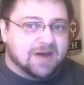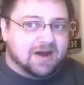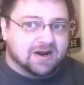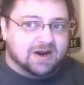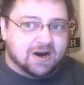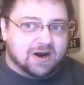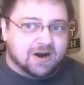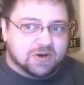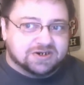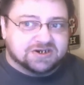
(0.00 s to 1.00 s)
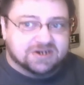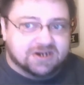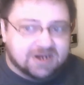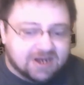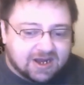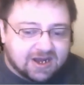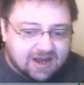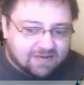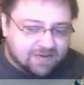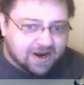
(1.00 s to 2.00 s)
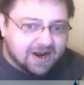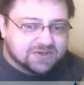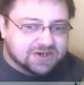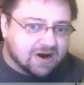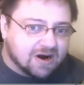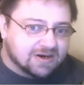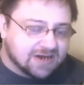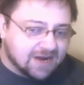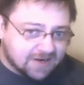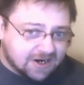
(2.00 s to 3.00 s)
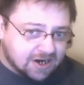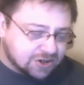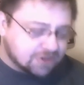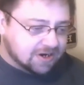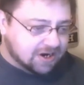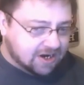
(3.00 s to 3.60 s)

e-commerce. Their names are David Kutcher,